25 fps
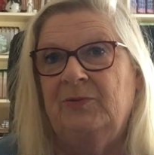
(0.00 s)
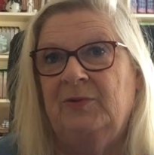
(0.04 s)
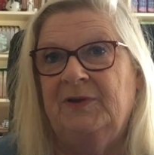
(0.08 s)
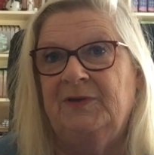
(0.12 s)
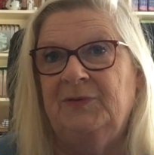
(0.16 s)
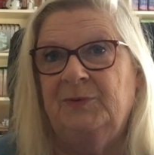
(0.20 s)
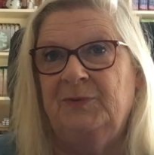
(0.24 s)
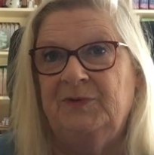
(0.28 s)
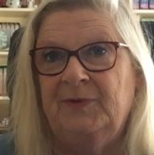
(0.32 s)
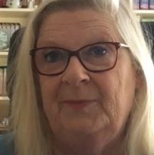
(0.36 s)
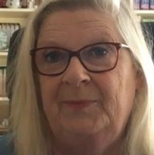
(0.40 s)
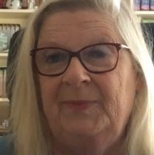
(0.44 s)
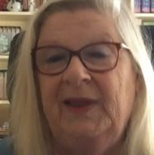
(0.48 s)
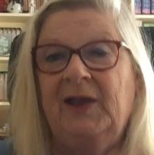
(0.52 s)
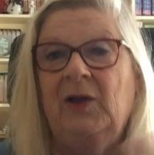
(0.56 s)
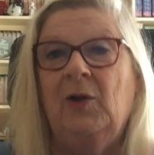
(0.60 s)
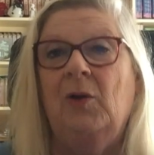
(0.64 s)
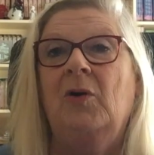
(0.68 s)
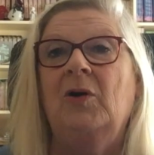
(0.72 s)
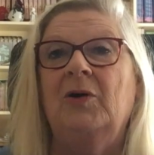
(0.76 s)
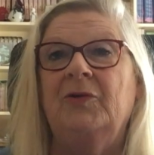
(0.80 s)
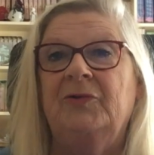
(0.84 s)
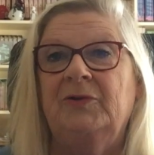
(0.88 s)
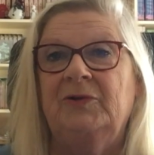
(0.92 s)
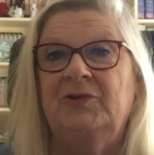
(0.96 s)
was, with a big
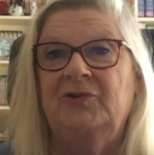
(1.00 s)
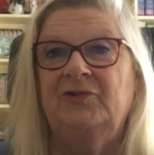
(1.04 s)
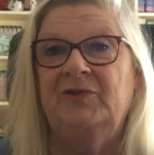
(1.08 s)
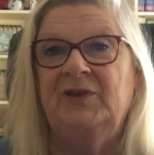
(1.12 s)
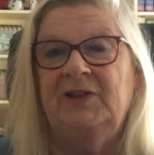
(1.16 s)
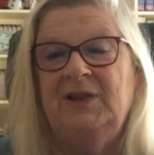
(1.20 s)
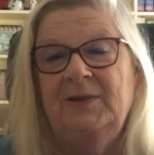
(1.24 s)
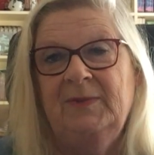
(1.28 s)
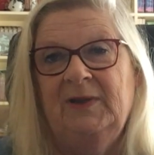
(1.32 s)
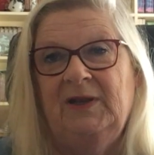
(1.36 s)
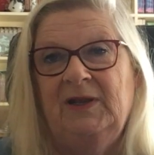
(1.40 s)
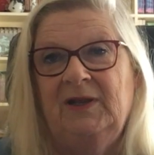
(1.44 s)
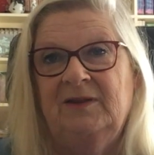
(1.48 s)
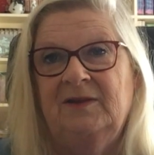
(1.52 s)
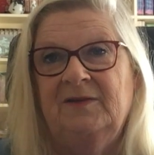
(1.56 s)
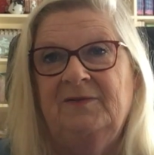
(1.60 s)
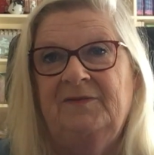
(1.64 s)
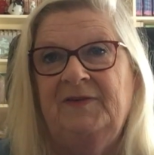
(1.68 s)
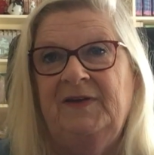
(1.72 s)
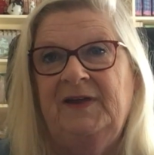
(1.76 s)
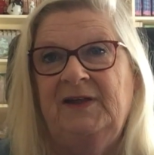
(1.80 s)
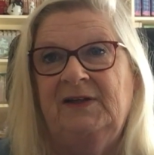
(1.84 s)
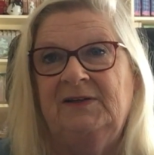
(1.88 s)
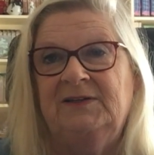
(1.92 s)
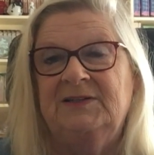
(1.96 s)
hawthorn tree in the middle of the
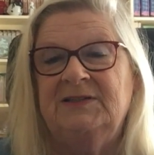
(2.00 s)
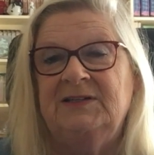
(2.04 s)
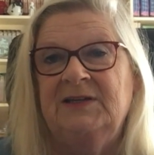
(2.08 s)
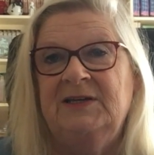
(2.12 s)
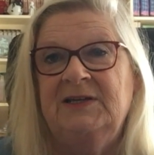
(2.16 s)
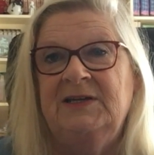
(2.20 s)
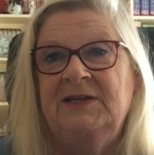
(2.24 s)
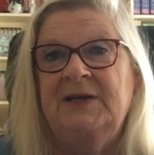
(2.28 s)
field,